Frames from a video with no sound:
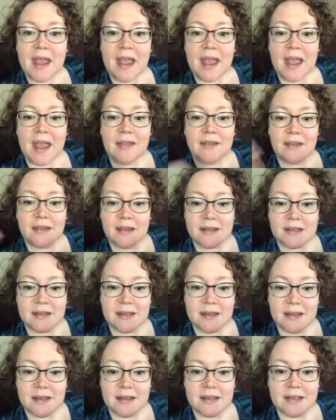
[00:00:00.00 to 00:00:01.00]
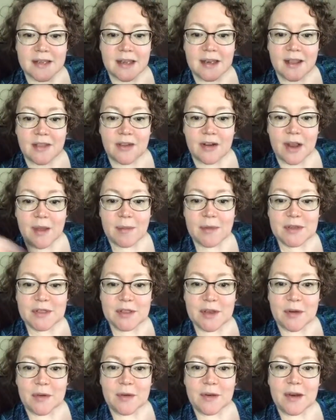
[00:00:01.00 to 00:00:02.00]
And this is another
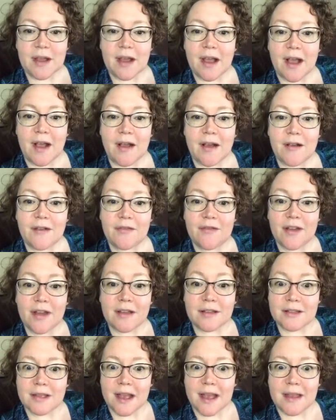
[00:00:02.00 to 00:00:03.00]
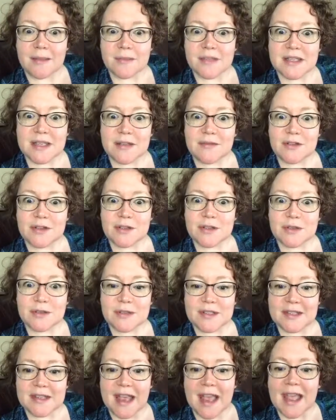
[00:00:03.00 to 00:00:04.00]
episode of Time Saver
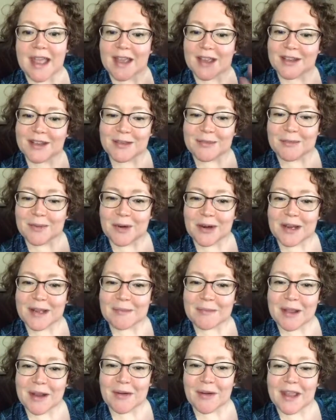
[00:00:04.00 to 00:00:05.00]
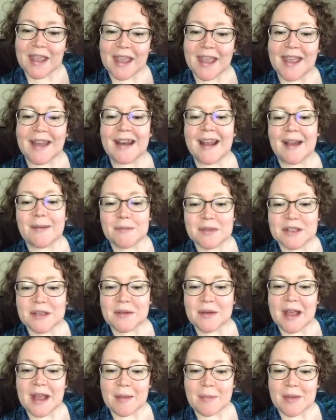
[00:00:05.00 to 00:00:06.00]
Tuesday. Good morning, Marianne. I'm
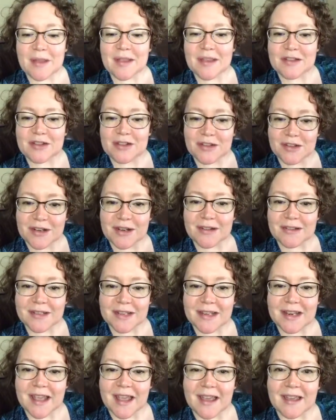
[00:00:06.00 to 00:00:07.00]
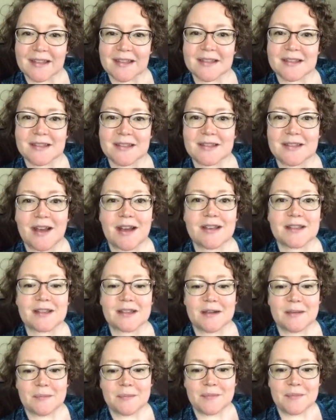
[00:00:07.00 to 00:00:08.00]
so happy that you're here today. This is
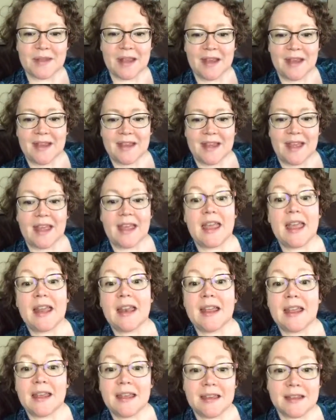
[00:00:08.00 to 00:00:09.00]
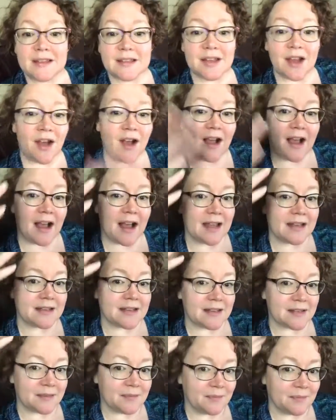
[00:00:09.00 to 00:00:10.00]
awesome. It is
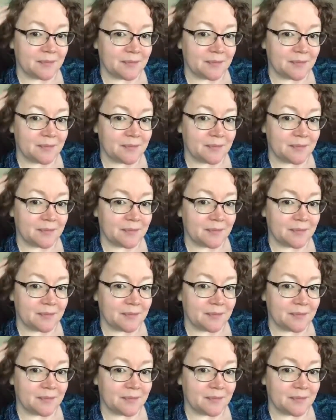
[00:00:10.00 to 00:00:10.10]
hot.